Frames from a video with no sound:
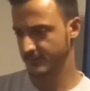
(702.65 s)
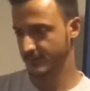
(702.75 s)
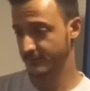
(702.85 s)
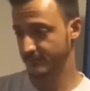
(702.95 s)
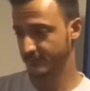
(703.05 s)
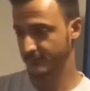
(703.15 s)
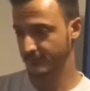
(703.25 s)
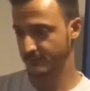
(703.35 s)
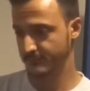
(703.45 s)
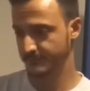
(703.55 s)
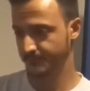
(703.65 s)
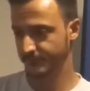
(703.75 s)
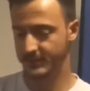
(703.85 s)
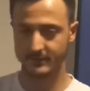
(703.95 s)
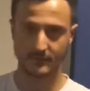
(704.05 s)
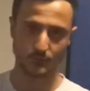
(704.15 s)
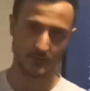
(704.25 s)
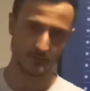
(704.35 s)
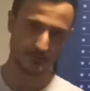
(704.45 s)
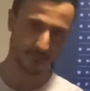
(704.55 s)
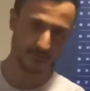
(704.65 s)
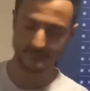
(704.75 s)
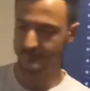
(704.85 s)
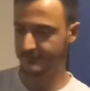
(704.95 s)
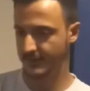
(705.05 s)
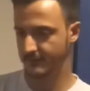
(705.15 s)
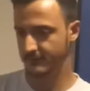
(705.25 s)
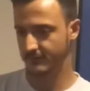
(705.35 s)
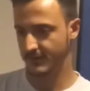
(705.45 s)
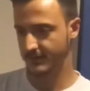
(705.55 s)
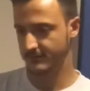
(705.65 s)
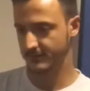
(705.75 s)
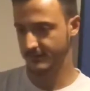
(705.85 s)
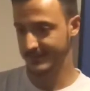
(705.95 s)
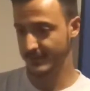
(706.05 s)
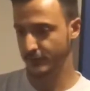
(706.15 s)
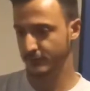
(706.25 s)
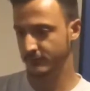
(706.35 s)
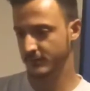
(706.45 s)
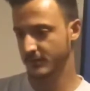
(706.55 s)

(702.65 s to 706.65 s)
even some that did well in the previous cycle, like Neo,